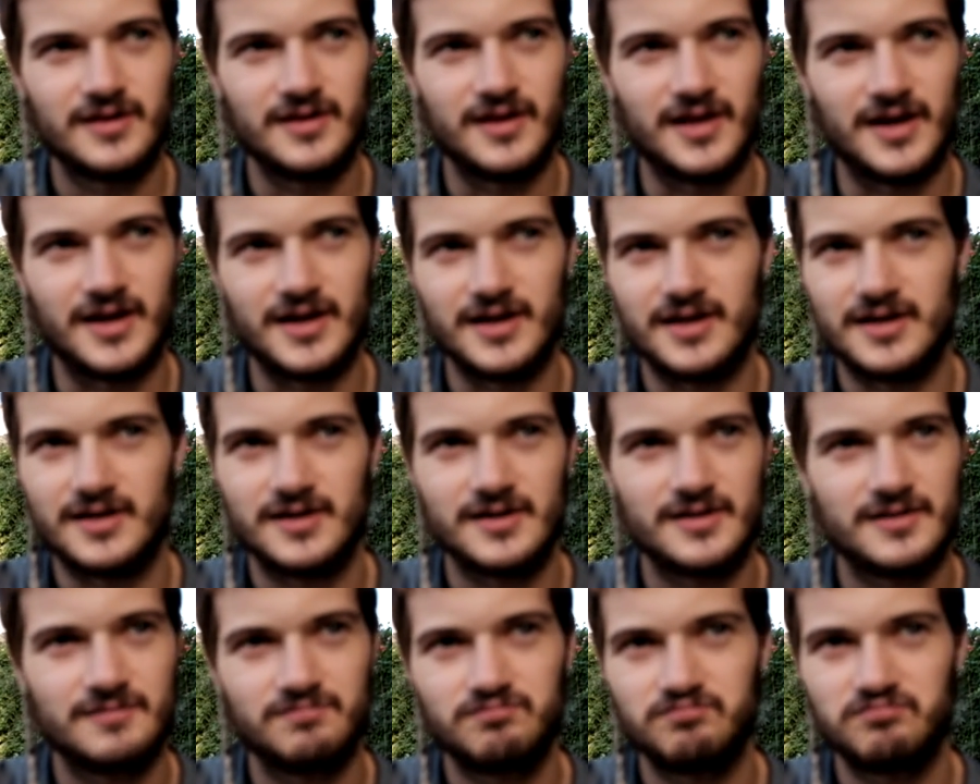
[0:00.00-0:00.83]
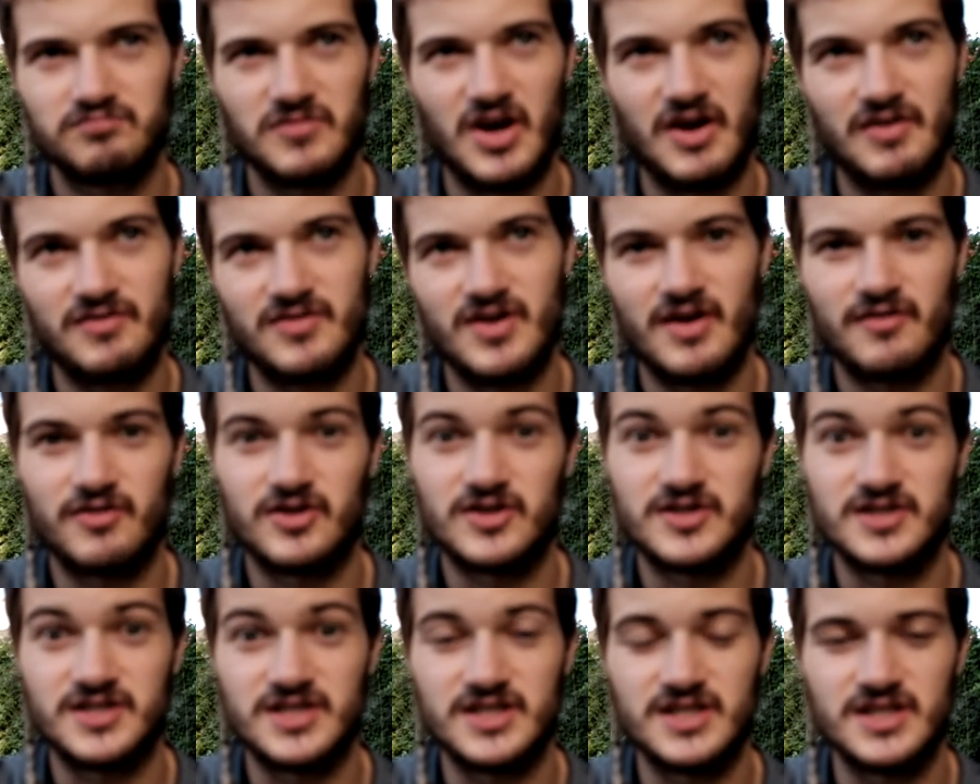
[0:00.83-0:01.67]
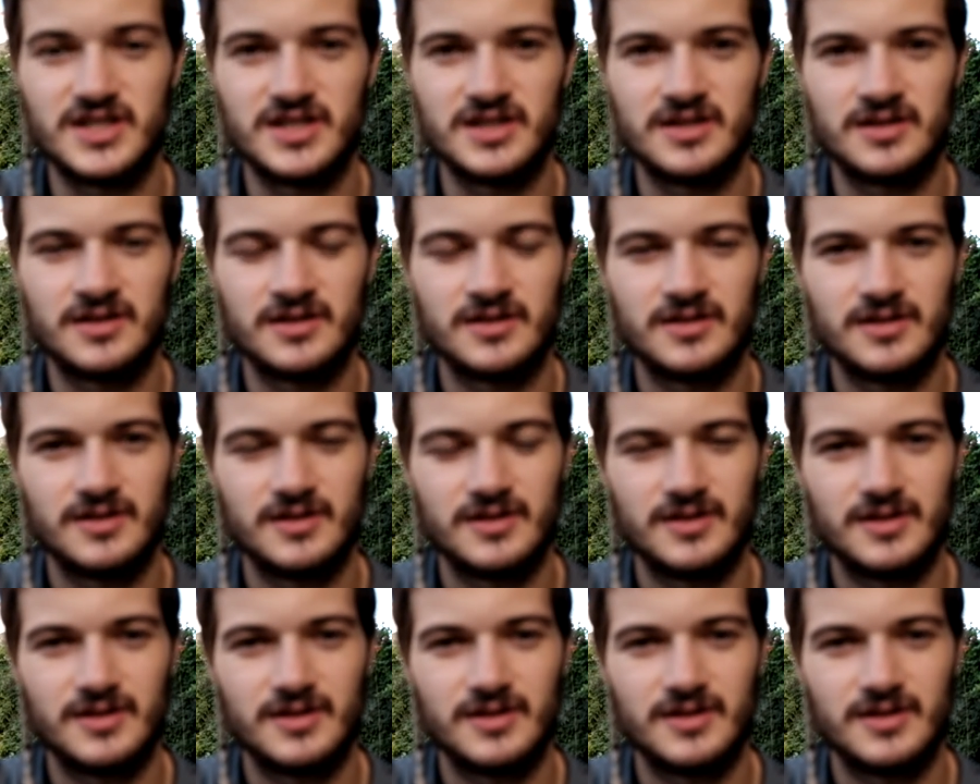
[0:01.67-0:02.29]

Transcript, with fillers: like, I've never seen